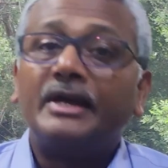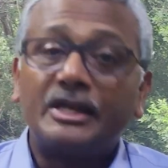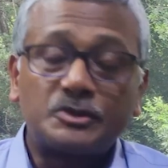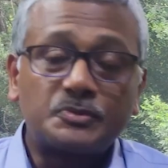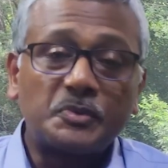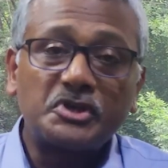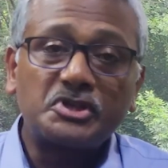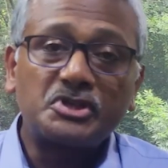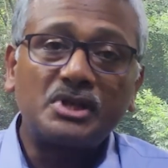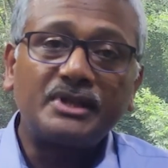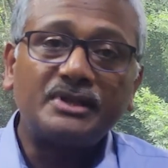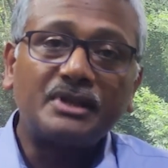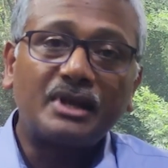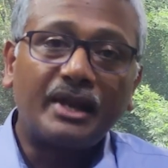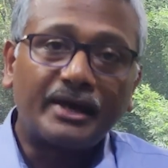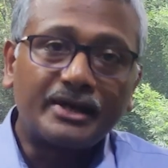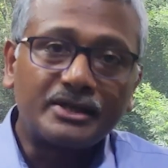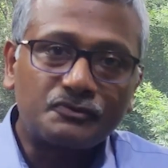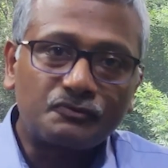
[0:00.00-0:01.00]
Especially in the
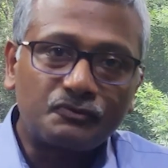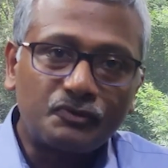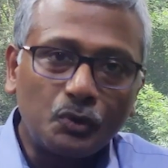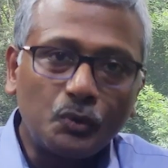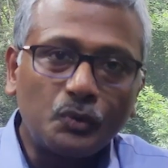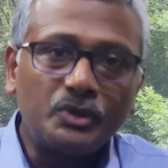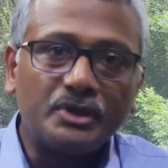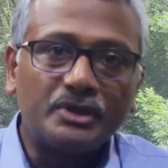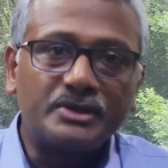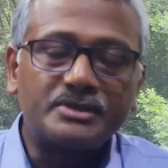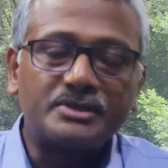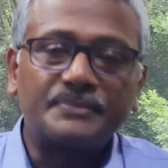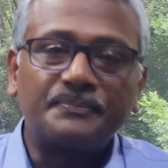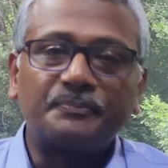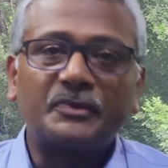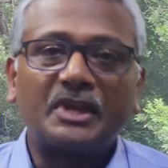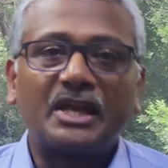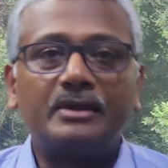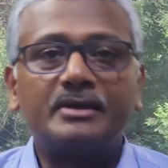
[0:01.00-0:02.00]
last few years,
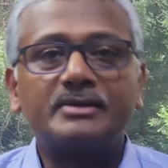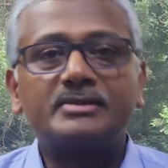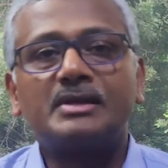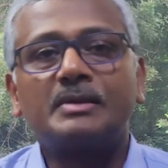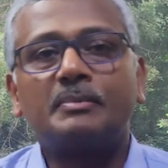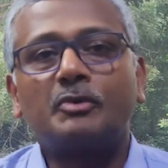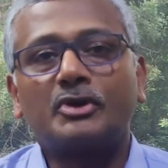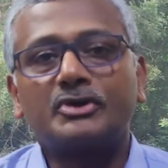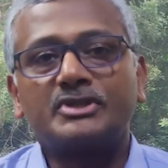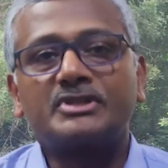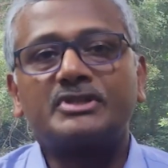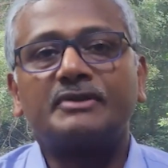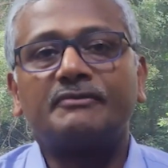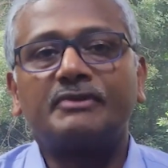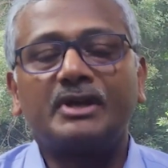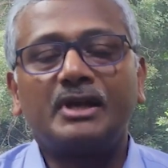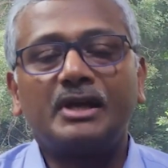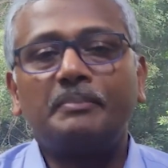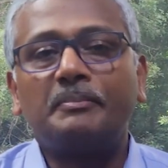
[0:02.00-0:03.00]
industry projects
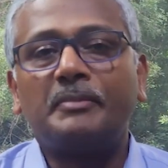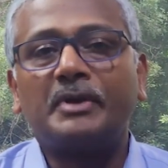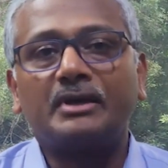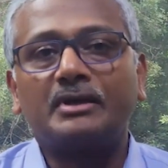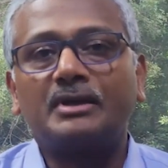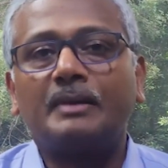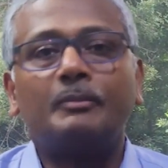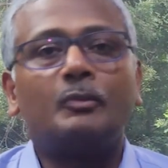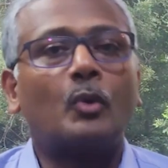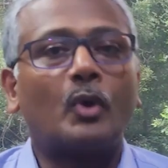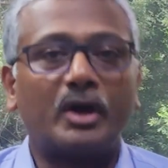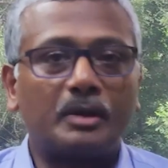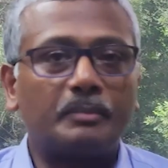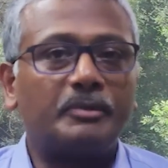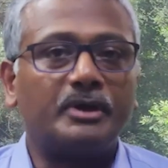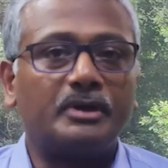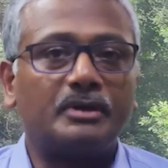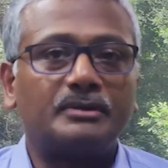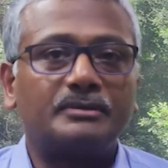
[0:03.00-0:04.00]
have really picked up quite a
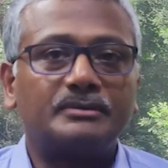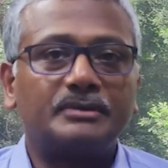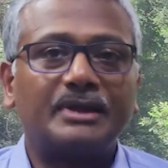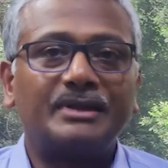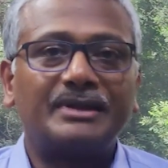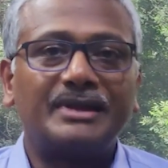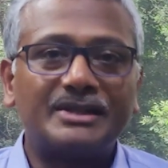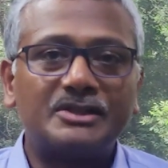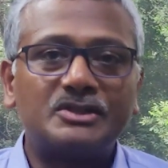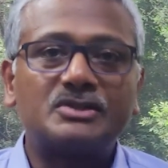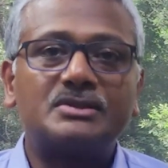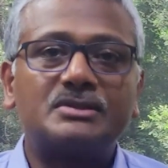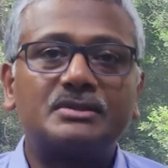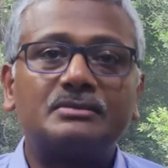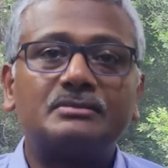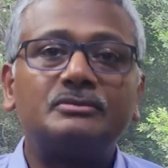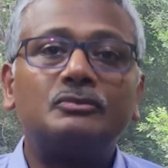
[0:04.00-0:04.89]
bit. And that's